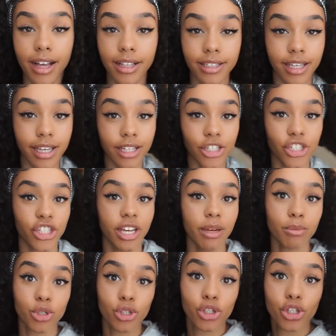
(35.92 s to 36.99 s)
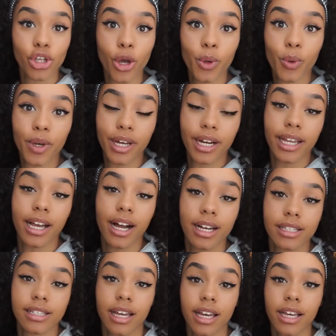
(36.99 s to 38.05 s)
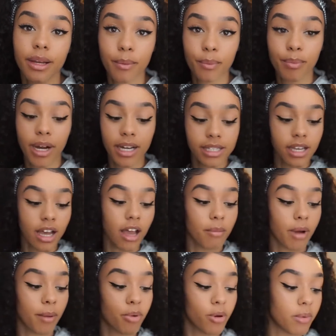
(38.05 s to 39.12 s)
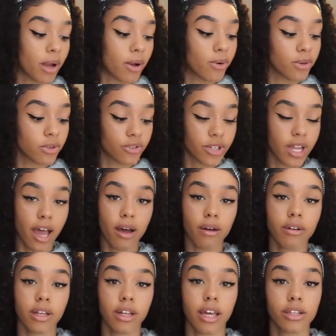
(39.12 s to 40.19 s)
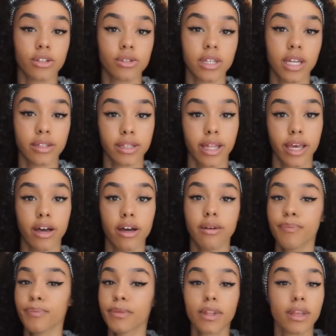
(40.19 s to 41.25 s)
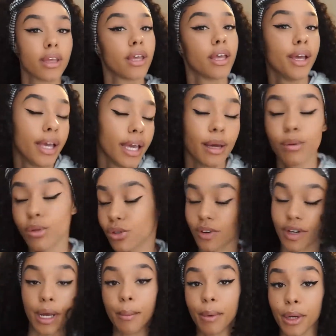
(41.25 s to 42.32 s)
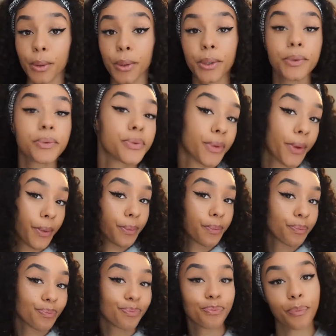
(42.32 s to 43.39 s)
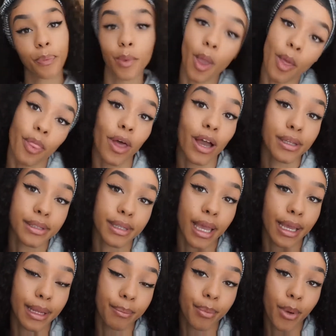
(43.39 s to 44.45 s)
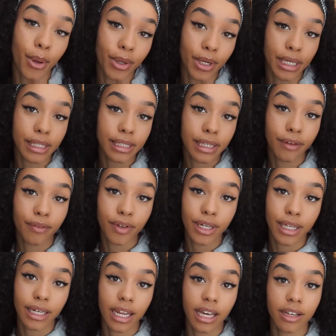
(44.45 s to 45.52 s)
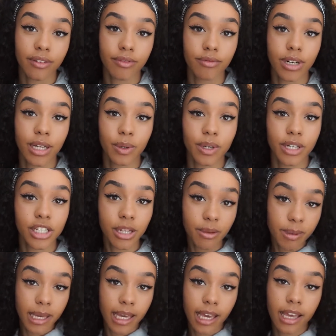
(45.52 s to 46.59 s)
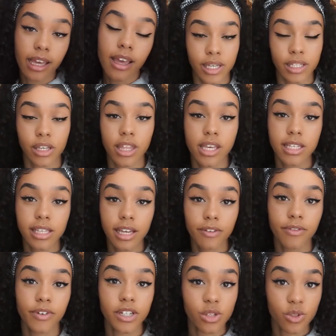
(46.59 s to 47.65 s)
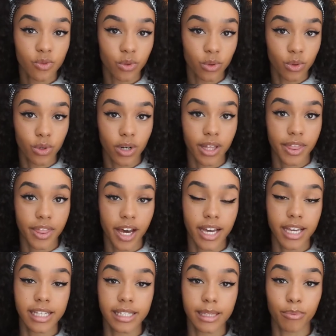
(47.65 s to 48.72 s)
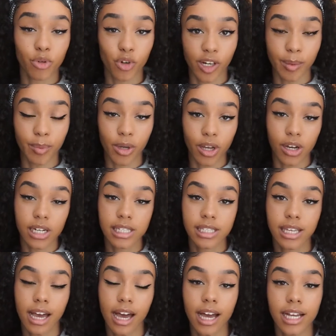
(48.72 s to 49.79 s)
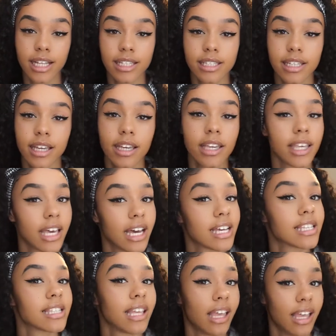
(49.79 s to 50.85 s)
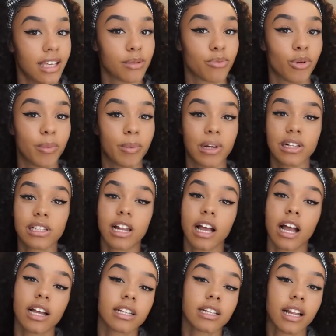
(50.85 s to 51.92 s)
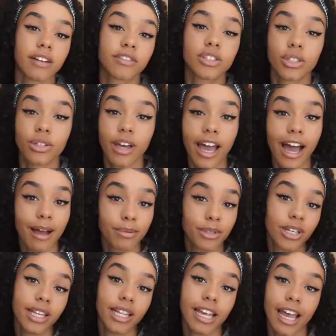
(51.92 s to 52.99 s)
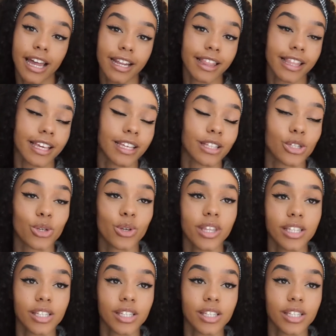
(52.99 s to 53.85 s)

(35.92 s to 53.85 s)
And it shipped so quickly, guys. Like, by the time I put my order down, like two days later, it was already at my door. So that's a bonus if you need like really quick shipping. So they said first of all that it's pre-plucked and yes it is pre-plucked like I didn't have to do absolutely anything to